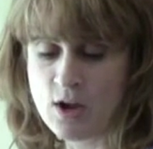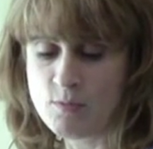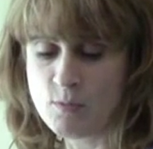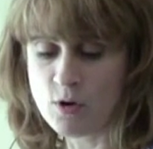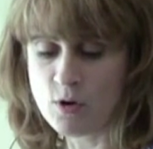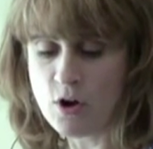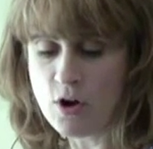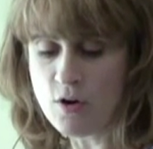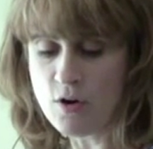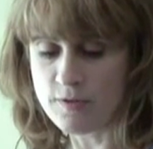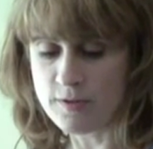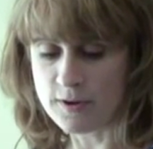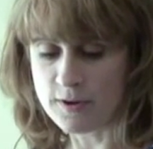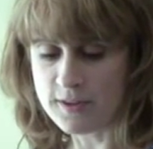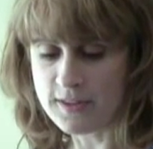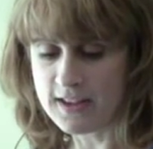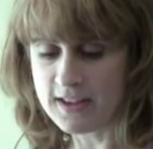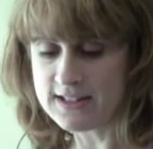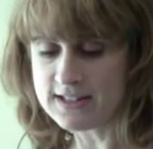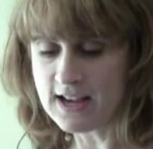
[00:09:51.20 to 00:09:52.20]
Moreover,
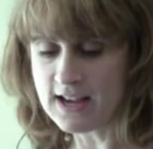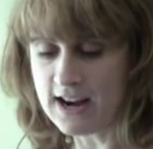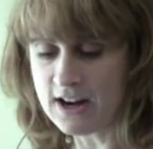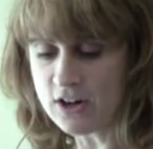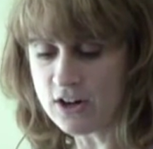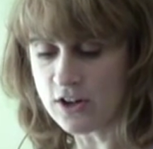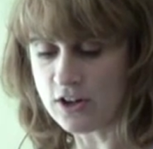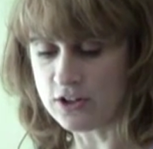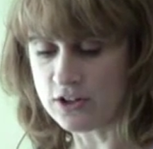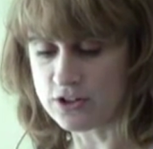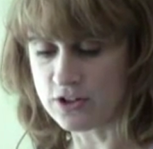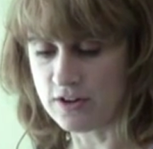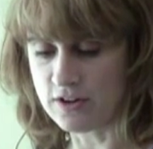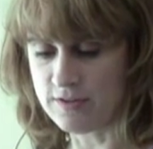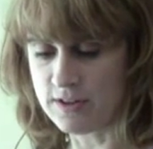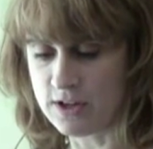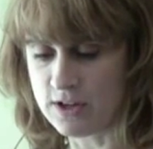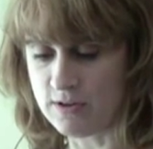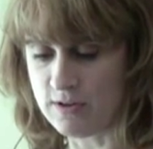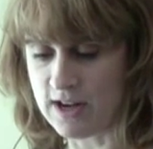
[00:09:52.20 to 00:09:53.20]
the entire culture
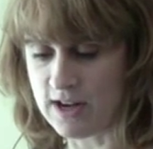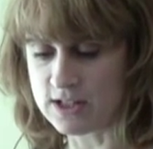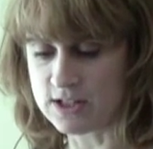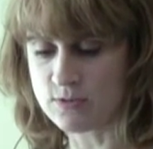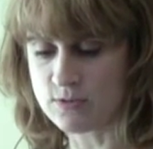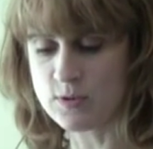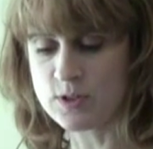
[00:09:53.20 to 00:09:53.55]
of the U.S.